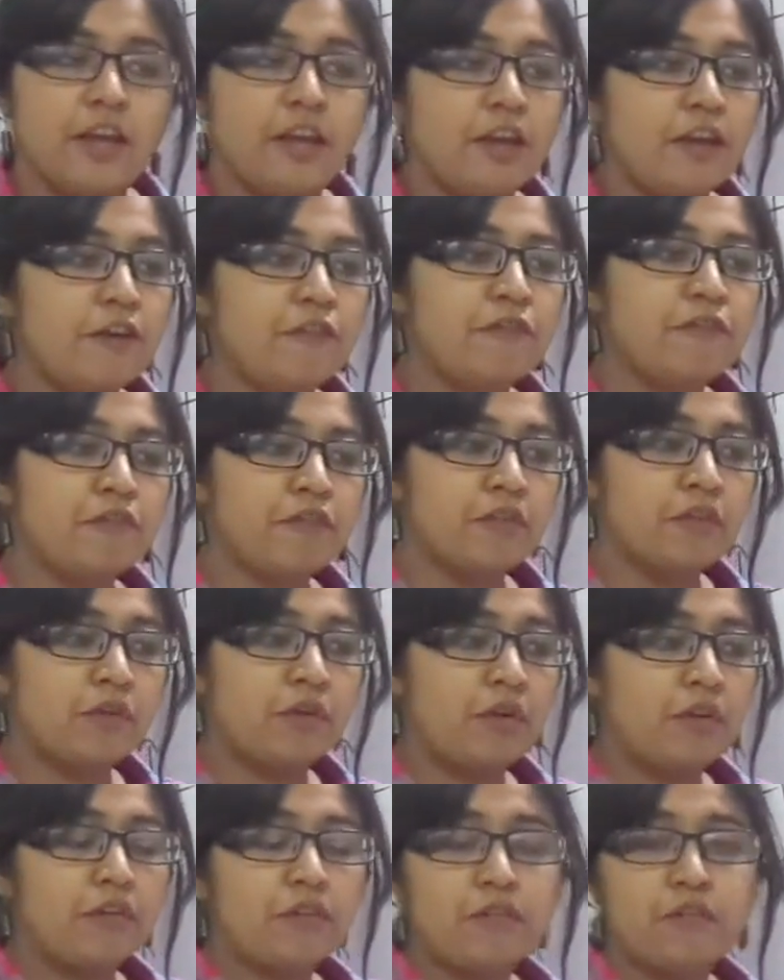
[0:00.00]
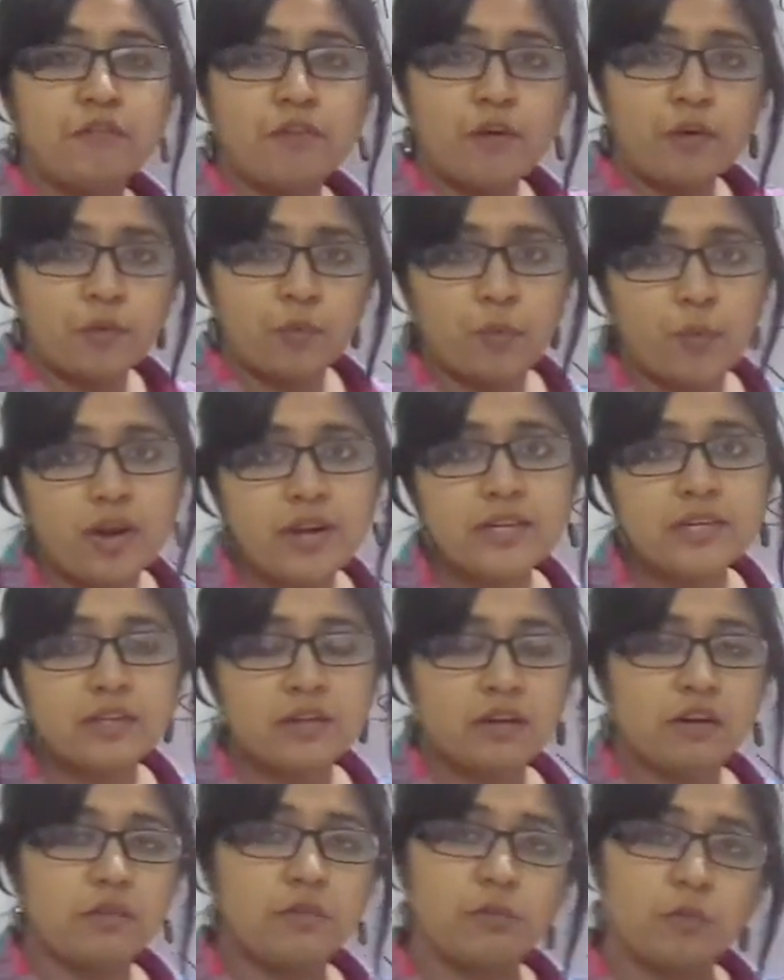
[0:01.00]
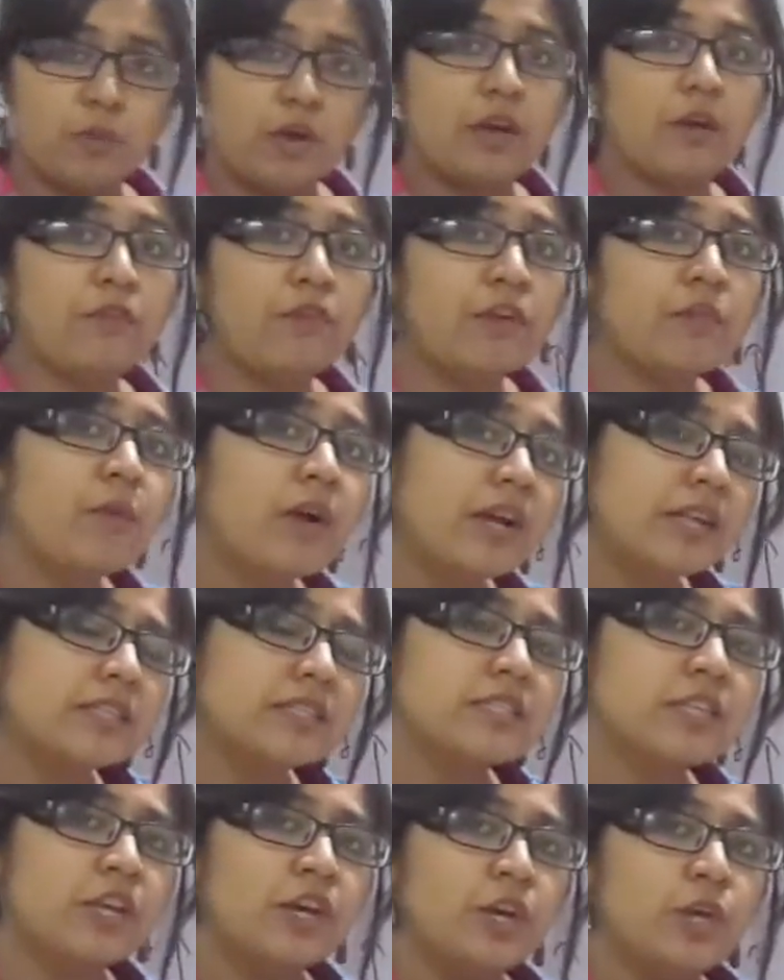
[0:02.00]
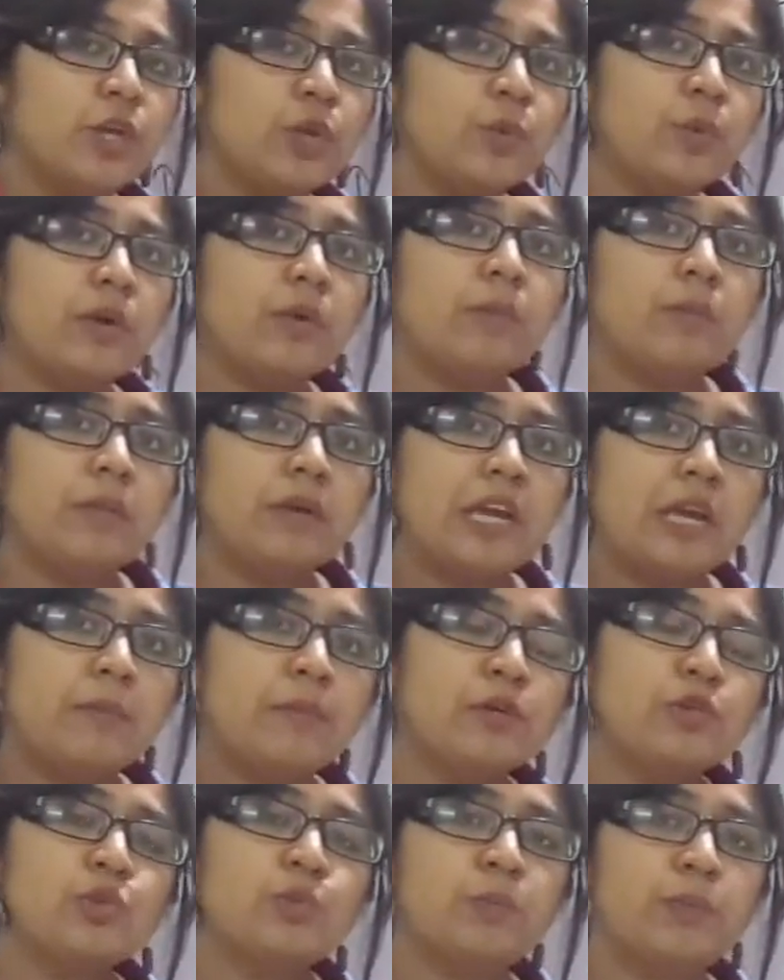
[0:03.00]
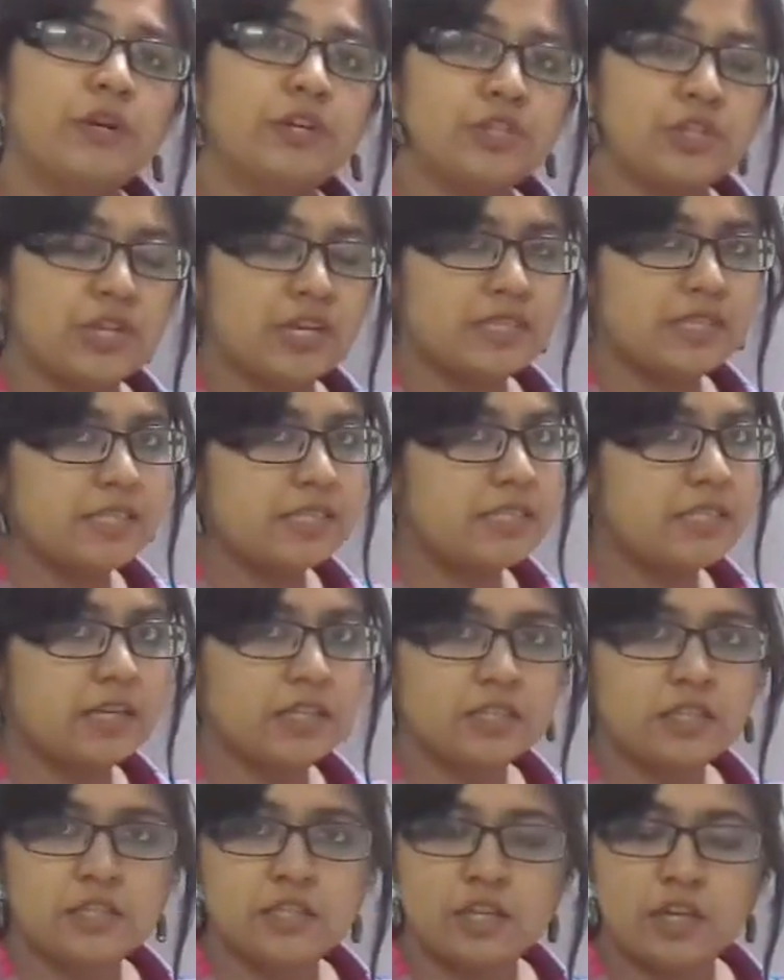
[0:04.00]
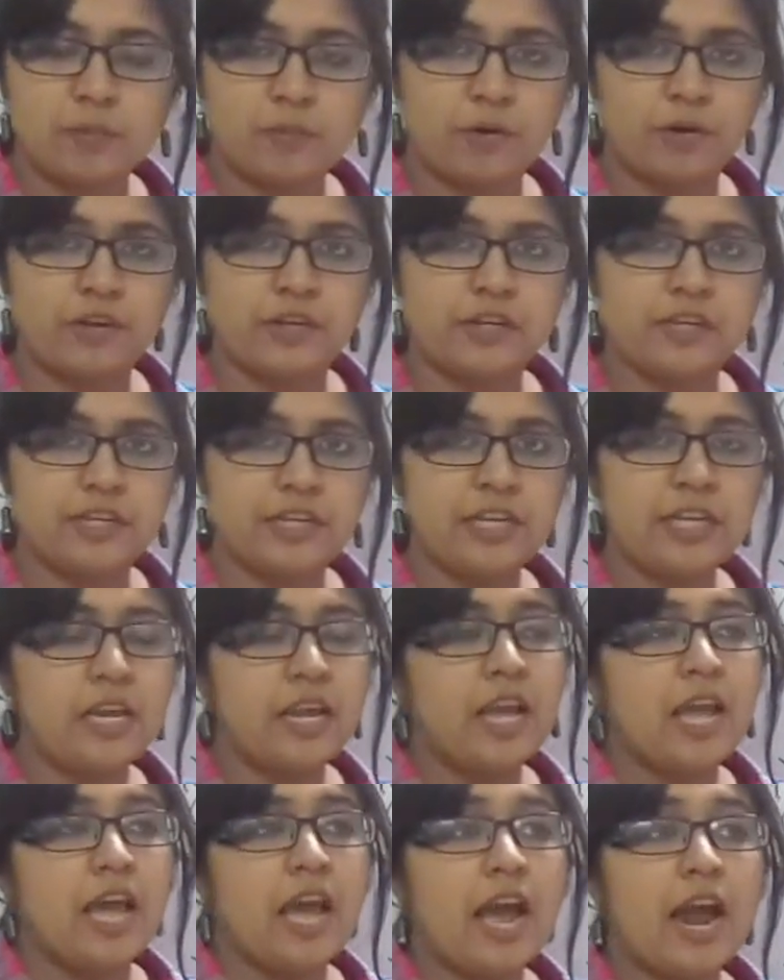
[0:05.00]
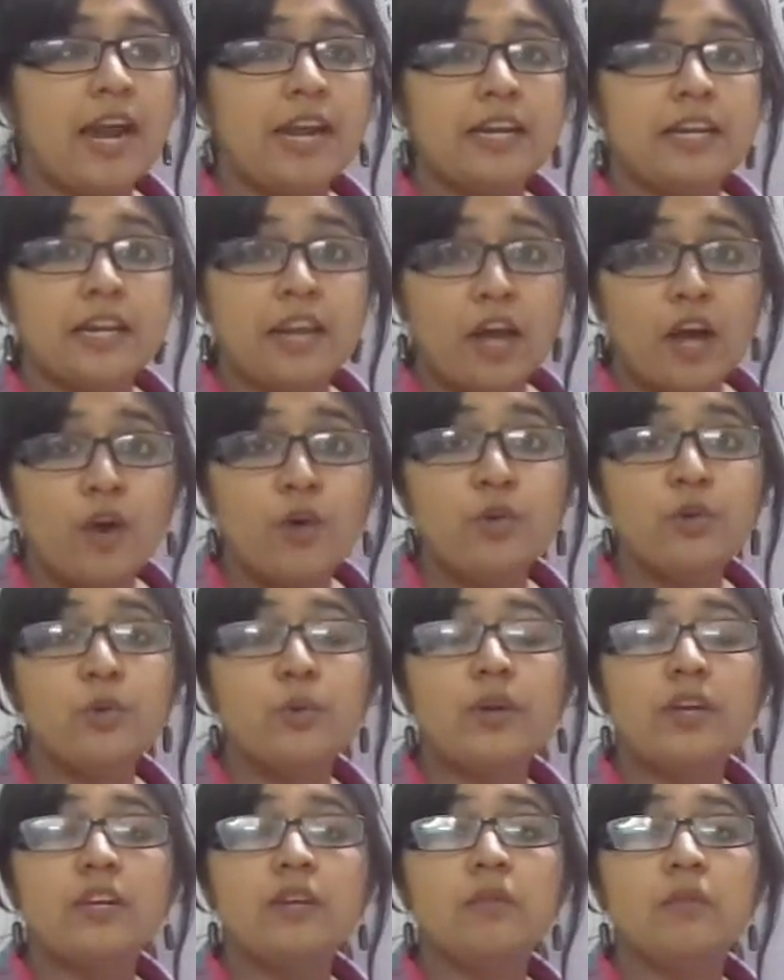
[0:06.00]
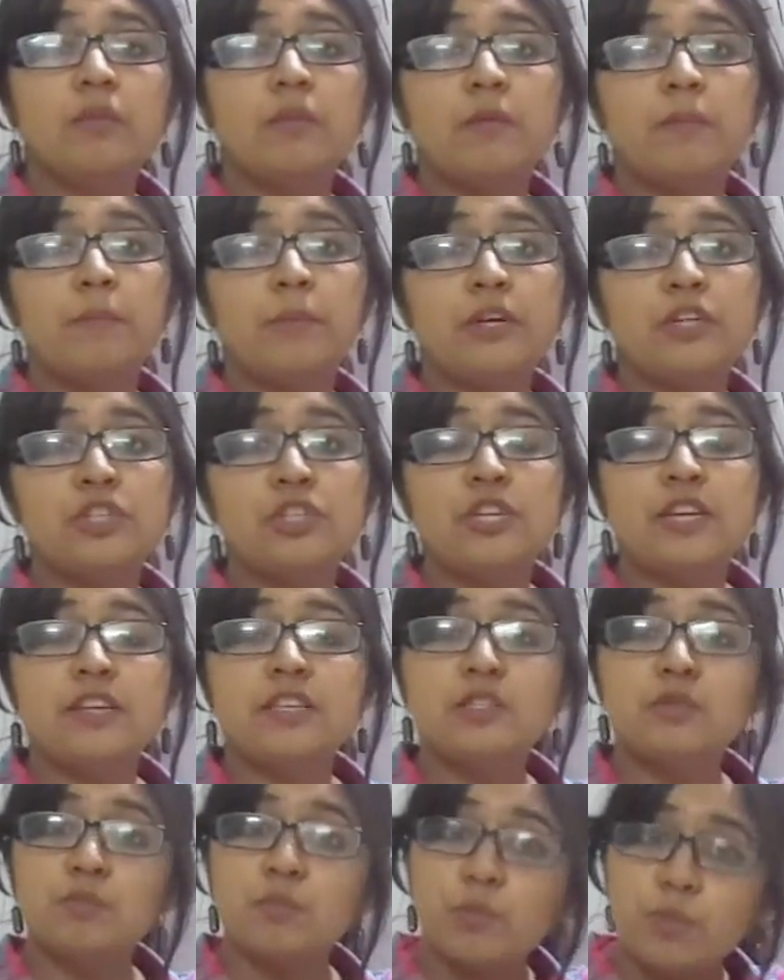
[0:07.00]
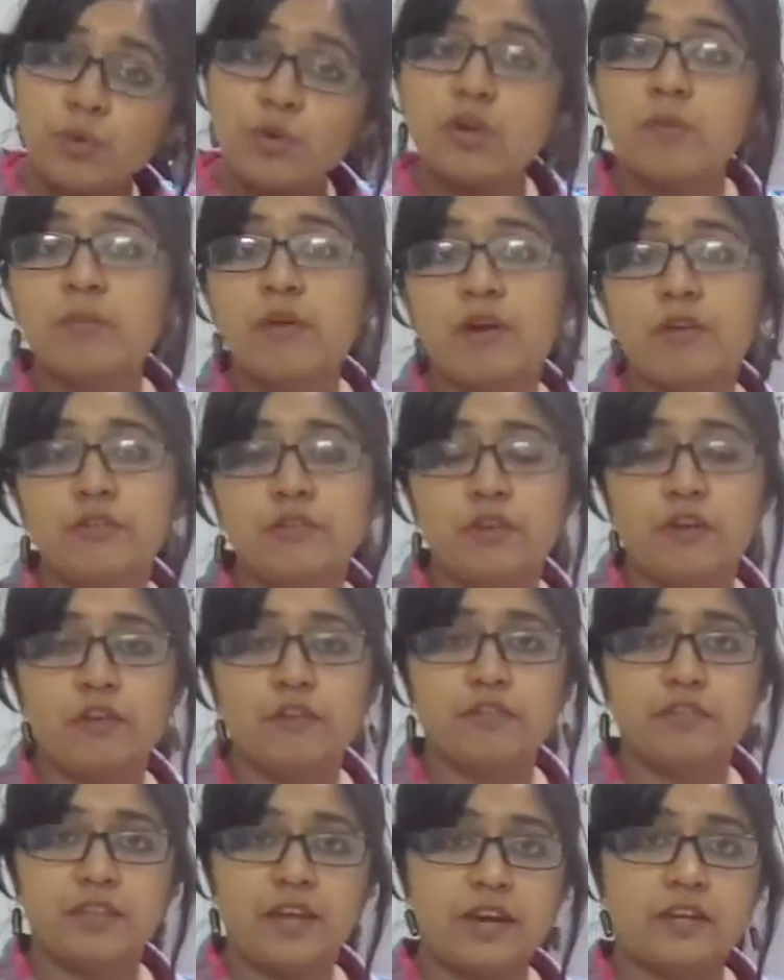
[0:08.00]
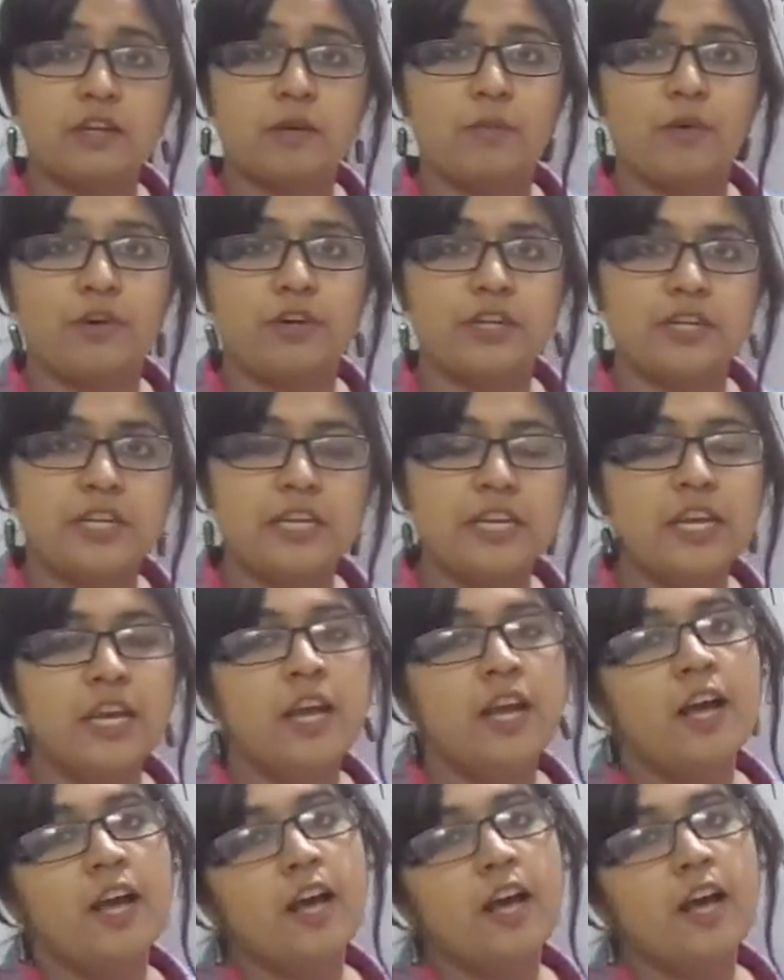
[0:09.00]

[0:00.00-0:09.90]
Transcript: If for once you were able to purchase a certain commodity and now you can purchase more amount of that commodity,